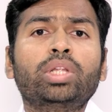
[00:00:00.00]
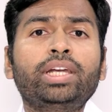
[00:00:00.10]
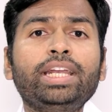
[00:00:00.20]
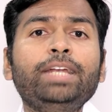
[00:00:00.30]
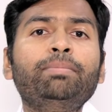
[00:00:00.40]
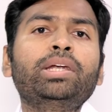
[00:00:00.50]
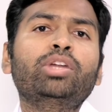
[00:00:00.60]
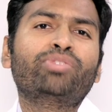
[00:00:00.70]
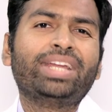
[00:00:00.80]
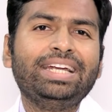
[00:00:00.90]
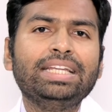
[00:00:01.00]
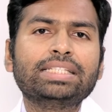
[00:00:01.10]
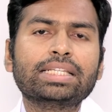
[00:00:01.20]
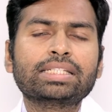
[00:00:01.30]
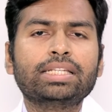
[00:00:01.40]
So the treatment of
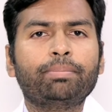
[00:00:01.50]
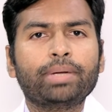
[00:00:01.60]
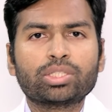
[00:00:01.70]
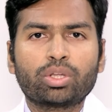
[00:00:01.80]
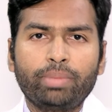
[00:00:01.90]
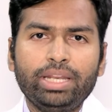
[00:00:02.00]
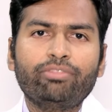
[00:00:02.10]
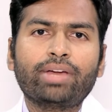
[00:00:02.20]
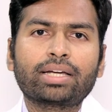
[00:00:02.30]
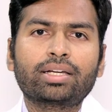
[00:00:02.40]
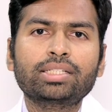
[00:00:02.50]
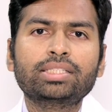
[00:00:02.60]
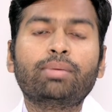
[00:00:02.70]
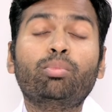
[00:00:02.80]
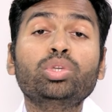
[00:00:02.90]
kidney cysts depends on many
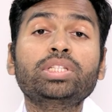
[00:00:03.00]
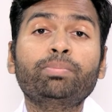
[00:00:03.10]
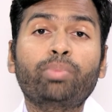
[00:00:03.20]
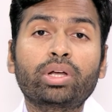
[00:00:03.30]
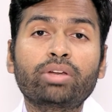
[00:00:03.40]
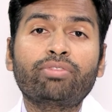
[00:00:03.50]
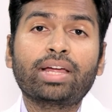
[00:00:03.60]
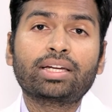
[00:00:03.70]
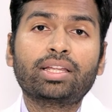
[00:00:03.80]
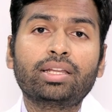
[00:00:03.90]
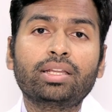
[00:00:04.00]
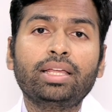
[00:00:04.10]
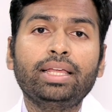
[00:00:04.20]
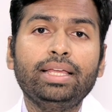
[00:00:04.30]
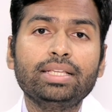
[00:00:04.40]
factors. The most important factor
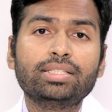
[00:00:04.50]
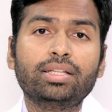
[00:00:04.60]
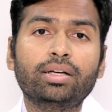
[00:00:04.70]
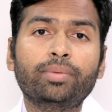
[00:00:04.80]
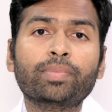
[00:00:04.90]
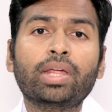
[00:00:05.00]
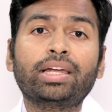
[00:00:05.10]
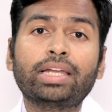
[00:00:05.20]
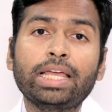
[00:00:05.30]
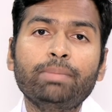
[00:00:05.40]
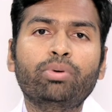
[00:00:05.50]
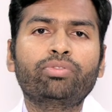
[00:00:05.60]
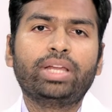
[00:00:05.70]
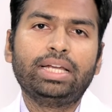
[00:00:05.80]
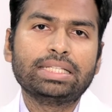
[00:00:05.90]
is the type
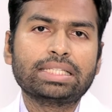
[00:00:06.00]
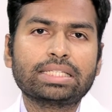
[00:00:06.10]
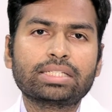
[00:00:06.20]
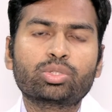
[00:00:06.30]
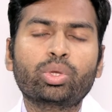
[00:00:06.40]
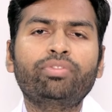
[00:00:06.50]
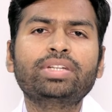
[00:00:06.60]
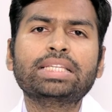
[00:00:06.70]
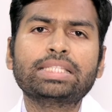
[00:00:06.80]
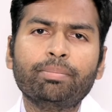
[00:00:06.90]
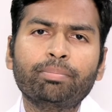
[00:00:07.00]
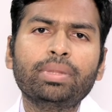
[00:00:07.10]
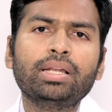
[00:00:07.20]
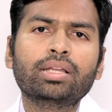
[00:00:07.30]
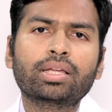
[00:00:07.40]
of kidney cyst. So if it's a
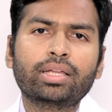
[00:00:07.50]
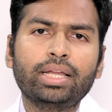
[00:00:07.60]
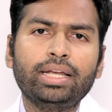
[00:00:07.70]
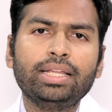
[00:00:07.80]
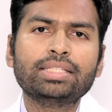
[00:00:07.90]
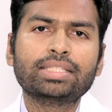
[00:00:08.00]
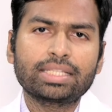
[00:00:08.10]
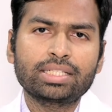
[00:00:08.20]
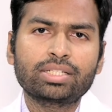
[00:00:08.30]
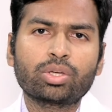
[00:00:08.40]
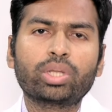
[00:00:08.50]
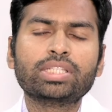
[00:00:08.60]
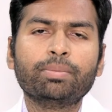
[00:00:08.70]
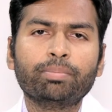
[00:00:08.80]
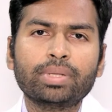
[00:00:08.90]
simple kidney cyst or
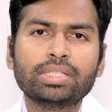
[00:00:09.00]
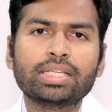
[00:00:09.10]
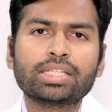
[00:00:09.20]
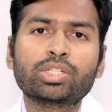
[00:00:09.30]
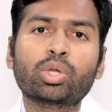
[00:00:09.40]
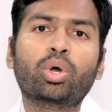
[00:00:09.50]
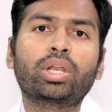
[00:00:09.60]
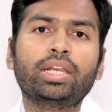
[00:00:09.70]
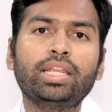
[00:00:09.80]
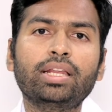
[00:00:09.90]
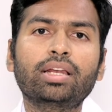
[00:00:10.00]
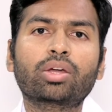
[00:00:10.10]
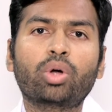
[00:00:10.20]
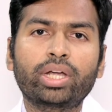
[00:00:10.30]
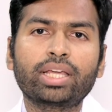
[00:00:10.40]
a simple cyst or a
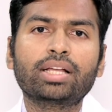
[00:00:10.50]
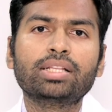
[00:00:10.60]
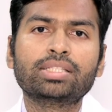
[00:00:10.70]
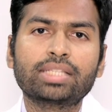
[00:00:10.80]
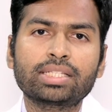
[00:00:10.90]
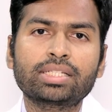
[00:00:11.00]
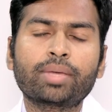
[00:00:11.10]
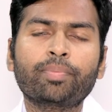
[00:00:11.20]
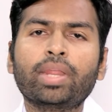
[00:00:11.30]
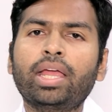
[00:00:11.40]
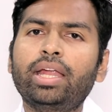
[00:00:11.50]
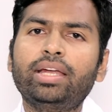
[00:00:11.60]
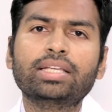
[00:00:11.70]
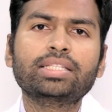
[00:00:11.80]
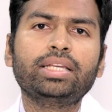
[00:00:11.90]
renal cortical cyst,
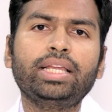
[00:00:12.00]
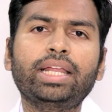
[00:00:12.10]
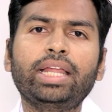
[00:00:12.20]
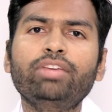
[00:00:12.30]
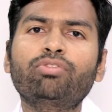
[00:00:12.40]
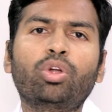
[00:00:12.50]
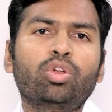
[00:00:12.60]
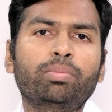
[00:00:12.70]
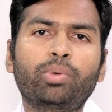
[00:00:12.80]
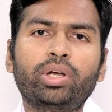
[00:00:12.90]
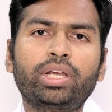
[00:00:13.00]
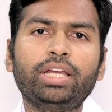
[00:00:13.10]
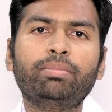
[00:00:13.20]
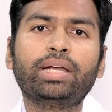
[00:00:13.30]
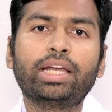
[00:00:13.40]
it doesn't need any follow-up or
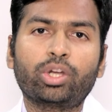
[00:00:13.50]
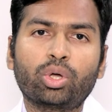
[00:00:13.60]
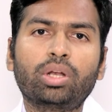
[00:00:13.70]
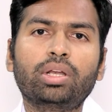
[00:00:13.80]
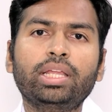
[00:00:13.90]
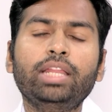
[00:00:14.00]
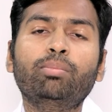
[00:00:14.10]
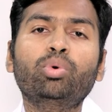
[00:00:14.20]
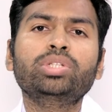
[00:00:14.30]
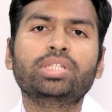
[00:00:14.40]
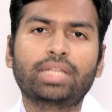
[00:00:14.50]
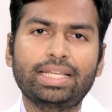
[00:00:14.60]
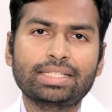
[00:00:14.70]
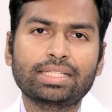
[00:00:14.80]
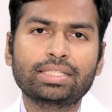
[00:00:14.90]
treatment at all in most
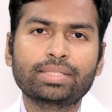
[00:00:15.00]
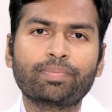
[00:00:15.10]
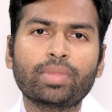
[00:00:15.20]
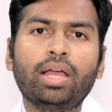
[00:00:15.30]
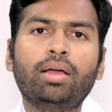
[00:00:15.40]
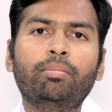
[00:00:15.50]
cases.